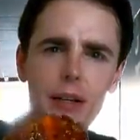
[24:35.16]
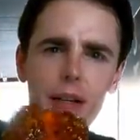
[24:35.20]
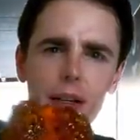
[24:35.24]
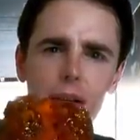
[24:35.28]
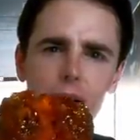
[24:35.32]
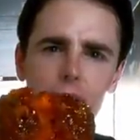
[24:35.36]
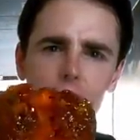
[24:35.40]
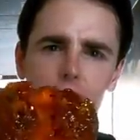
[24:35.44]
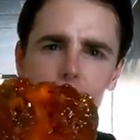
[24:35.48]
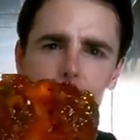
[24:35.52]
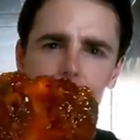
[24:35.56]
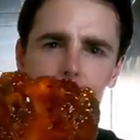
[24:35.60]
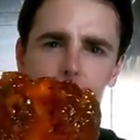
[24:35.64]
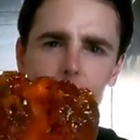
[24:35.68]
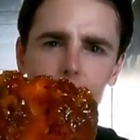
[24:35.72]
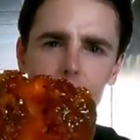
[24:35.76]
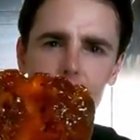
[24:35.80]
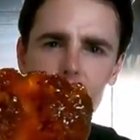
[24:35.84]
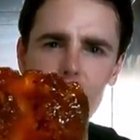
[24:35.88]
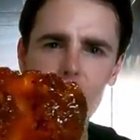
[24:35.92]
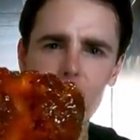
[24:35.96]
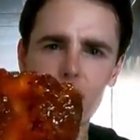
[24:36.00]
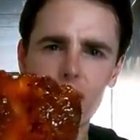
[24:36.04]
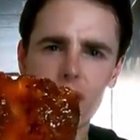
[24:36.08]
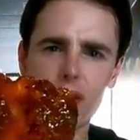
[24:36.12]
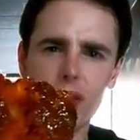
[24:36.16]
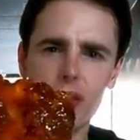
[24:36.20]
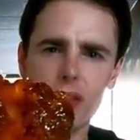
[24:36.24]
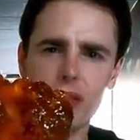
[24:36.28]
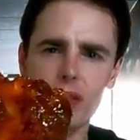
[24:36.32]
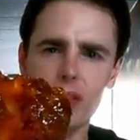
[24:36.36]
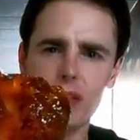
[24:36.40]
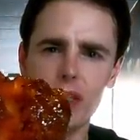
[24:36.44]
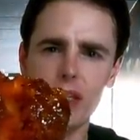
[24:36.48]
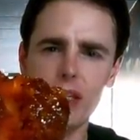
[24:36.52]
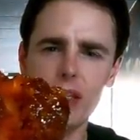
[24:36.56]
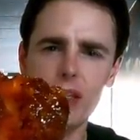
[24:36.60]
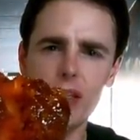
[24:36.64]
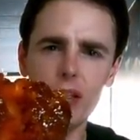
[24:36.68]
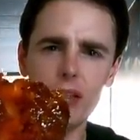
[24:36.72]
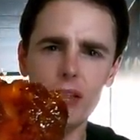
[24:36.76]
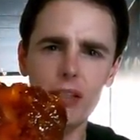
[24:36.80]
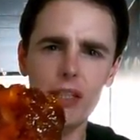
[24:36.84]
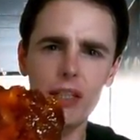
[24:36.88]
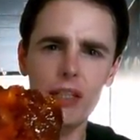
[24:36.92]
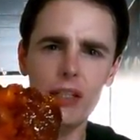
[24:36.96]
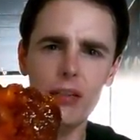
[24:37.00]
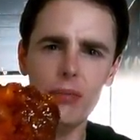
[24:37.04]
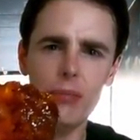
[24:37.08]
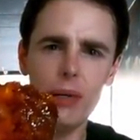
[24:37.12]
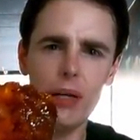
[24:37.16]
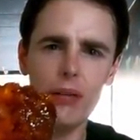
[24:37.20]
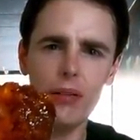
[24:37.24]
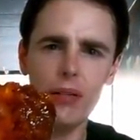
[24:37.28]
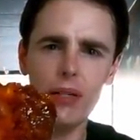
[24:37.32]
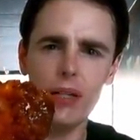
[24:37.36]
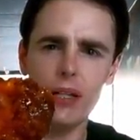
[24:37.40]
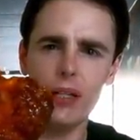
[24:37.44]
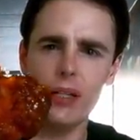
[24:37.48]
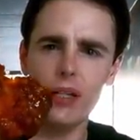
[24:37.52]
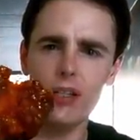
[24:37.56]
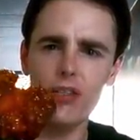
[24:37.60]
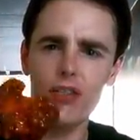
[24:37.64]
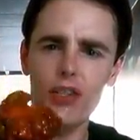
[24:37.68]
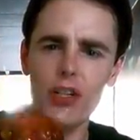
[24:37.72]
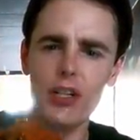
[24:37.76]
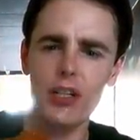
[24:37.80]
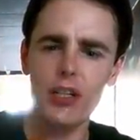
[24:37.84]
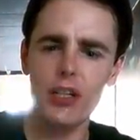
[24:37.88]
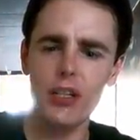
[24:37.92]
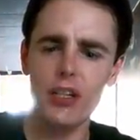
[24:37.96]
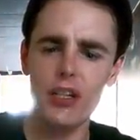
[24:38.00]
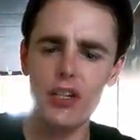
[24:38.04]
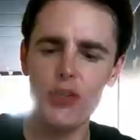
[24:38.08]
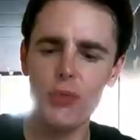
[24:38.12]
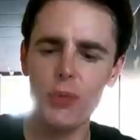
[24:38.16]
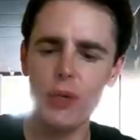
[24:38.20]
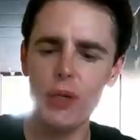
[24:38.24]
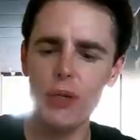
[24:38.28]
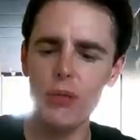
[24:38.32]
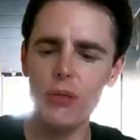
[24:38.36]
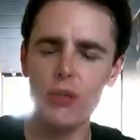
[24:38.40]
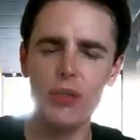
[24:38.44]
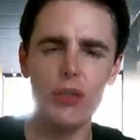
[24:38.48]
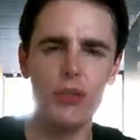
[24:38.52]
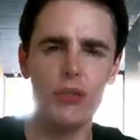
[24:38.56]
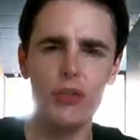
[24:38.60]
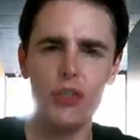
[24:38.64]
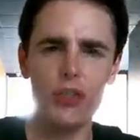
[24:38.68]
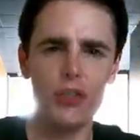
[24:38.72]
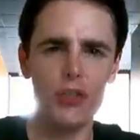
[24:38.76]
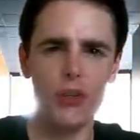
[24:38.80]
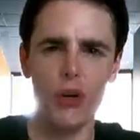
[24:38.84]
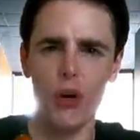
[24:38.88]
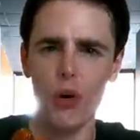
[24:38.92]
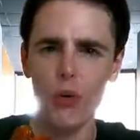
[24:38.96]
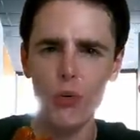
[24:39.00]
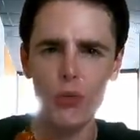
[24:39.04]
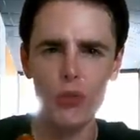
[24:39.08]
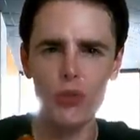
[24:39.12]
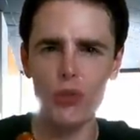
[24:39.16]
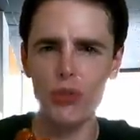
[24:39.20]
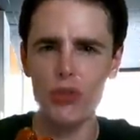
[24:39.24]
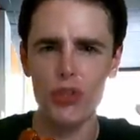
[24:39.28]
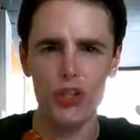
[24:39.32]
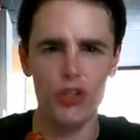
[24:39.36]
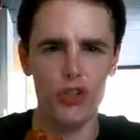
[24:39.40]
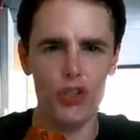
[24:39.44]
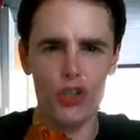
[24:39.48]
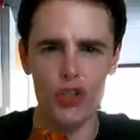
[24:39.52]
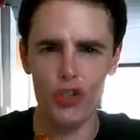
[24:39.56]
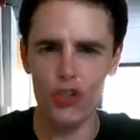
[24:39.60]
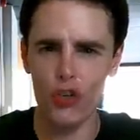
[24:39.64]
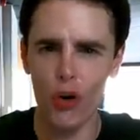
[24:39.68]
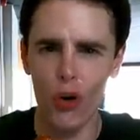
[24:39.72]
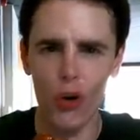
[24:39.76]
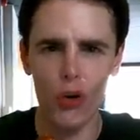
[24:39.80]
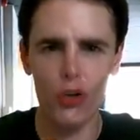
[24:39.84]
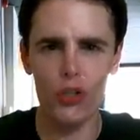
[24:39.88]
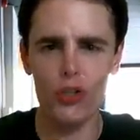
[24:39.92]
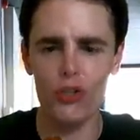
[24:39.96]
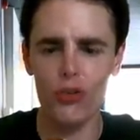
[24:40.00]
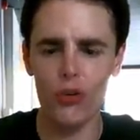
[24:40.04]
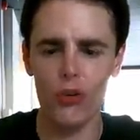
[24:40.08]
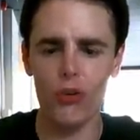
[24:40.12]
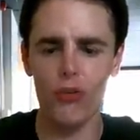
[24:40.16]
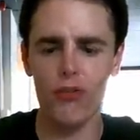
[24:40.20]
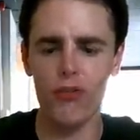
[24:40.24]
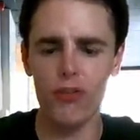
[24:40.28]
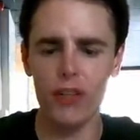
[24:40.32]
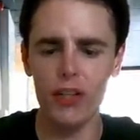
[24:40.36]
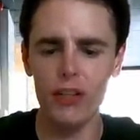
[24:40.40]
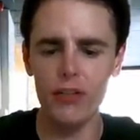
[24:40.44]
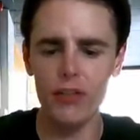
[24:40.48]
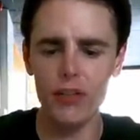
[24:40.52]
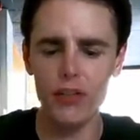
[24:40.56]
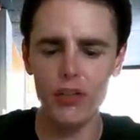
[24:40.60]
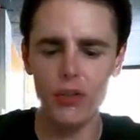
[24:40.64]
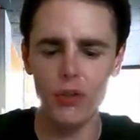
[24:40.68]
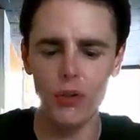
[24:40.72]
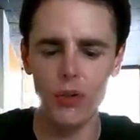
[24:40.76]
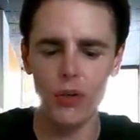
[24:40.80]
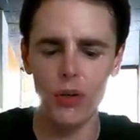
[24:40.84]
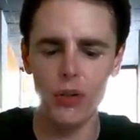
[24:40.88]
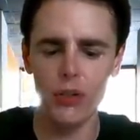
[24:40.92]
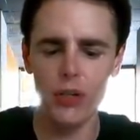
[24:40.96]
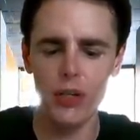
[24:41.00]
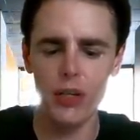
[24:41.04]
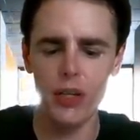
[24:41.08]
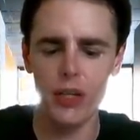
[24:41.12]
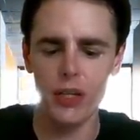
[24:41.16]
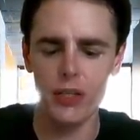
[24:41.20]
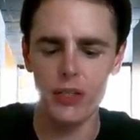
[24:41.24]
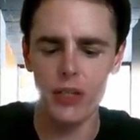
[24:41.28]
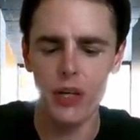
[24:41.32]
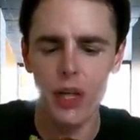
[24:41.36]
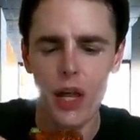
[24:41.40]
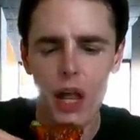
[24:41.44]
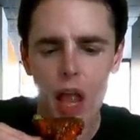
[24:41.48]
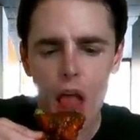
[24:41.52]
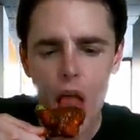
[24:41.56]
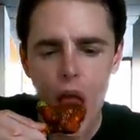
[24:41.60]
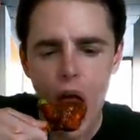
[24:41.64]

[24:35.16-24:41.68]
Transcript: I think it's like tikka marinated chicken as well. So there's just all sorts of strong, strong flavors going on in this.